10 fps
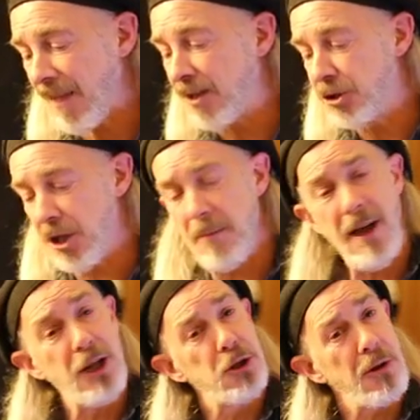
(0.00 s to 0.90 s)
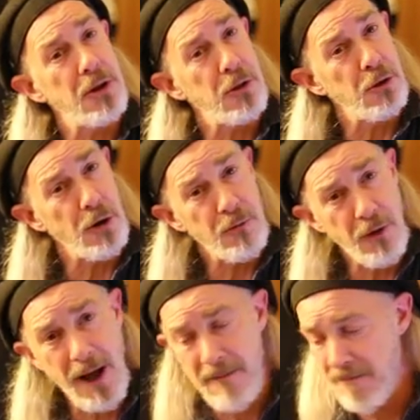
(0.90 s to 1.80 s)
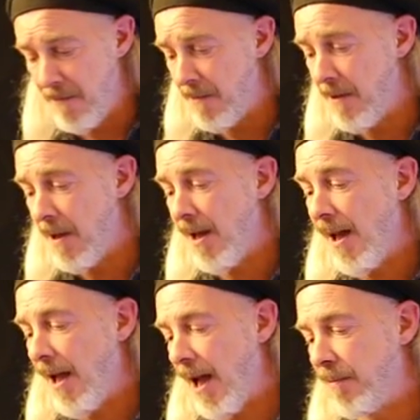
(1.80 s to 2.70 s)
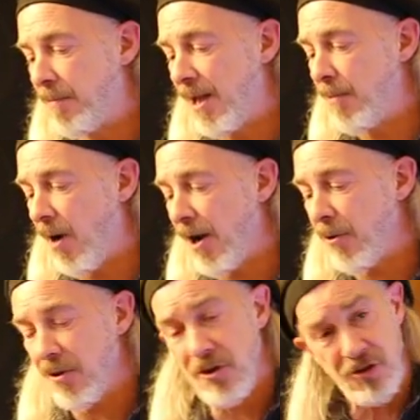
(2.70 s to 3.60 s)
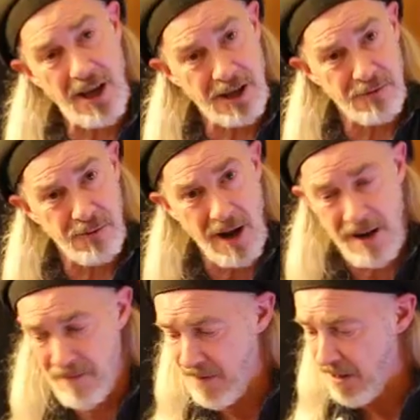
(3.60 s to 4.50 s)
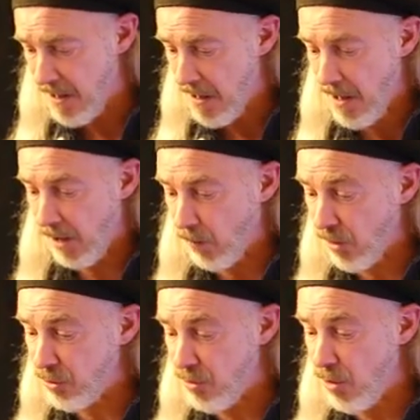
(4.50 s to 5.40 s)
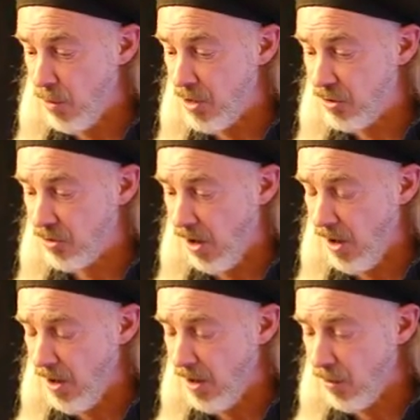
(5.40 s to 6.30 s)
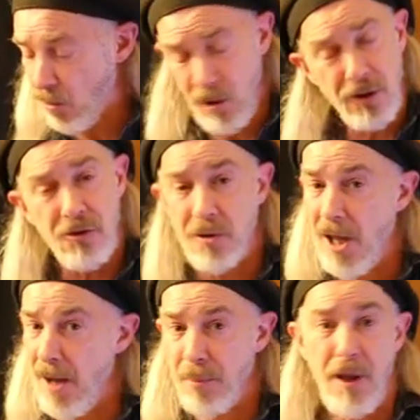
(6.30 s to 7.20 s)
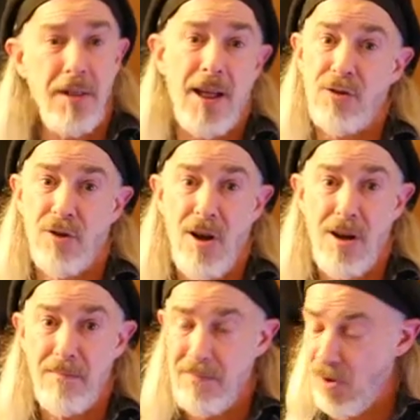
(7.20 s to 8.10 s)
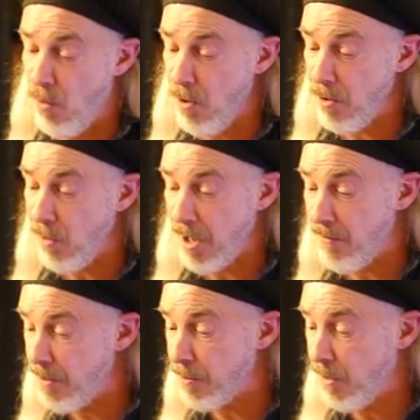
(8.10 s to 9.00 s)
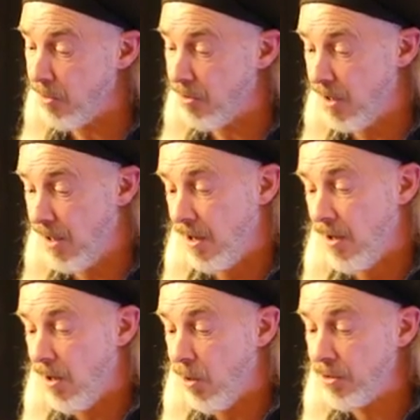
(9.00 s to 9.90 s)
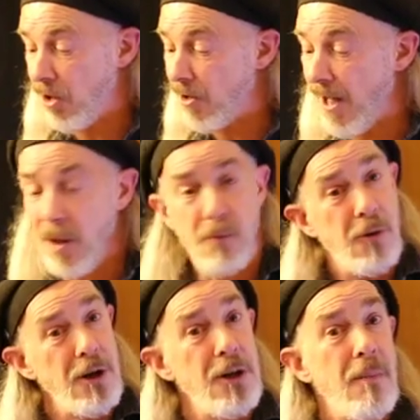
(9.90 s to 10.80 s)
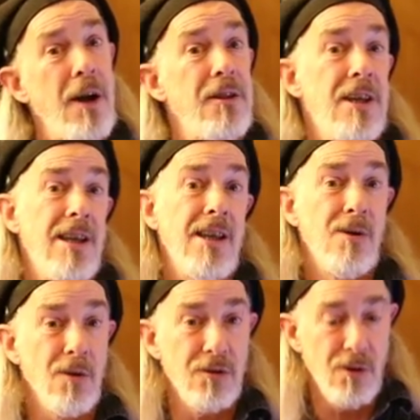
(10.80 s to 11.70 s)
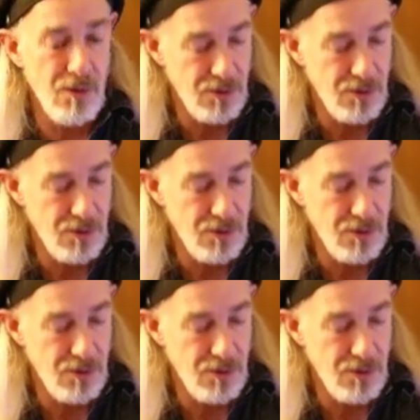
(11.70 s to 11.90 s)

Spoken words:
G major at the 3rd fret, and B minor at the 2nd fret. Unless you know these chords, you can't play that song, or a lot of other ones. Hotel California by the Eagles.